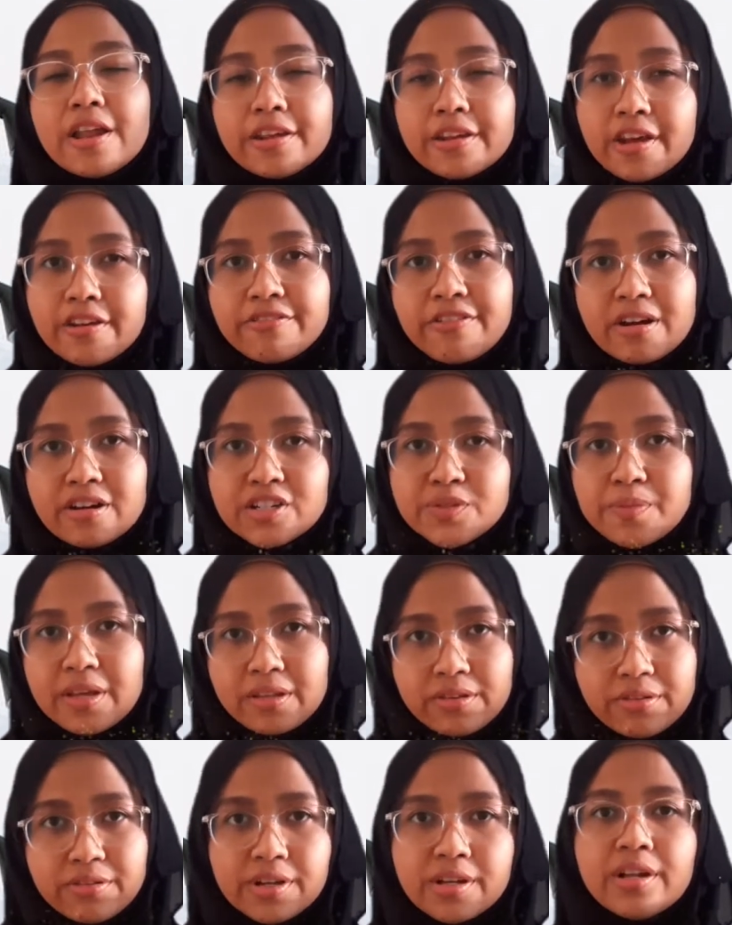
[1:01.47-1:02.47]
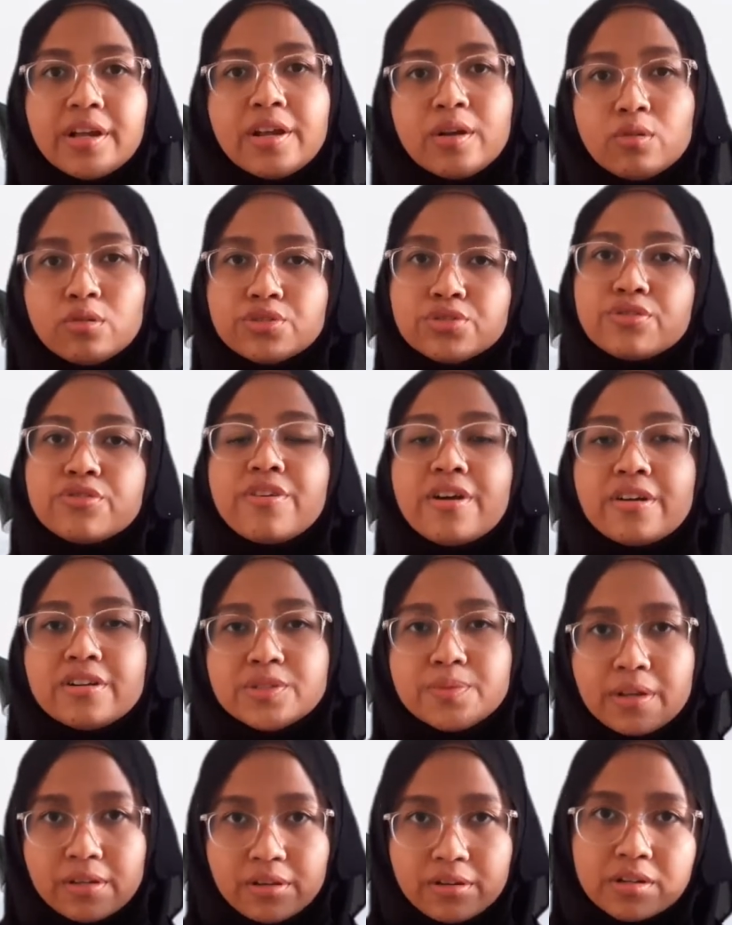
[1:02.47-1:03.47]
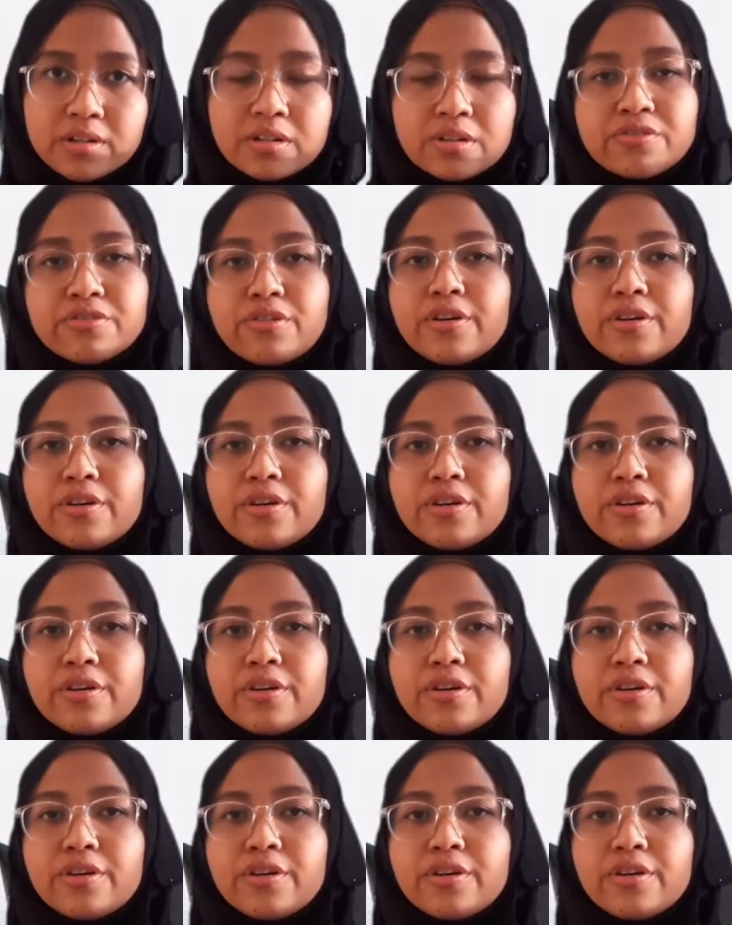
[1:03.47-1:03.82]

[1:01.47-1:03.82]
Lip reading: non-ferrous material and also ferrous material. For